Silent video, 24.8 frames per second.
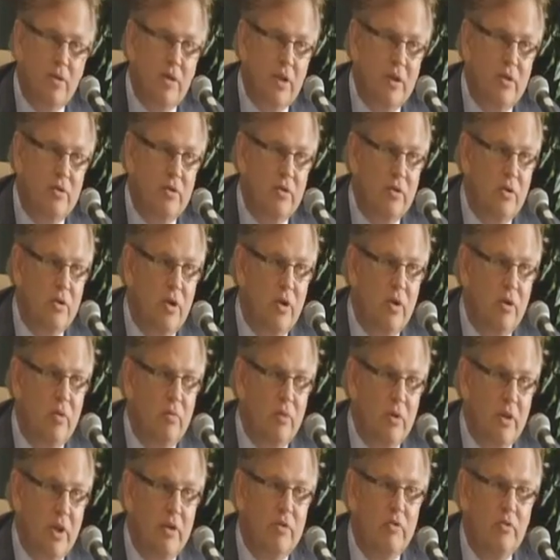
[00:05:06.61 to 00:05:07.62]
let you go,
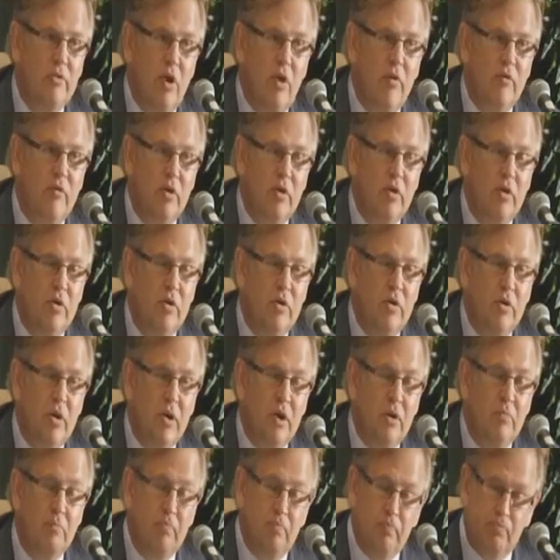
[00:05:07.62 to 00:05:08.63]
let you off the hook.
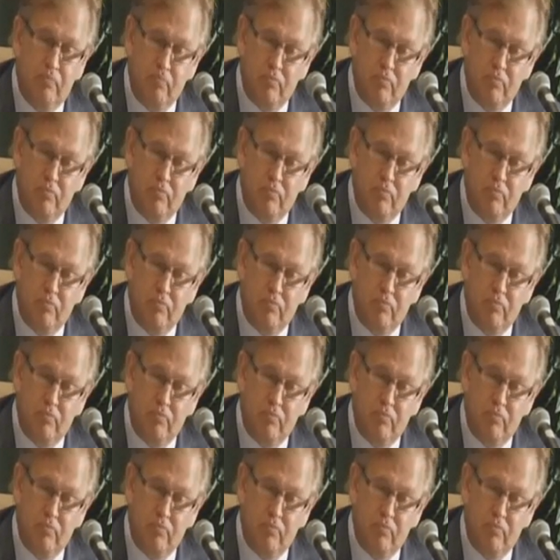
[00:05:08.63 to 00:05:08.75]
And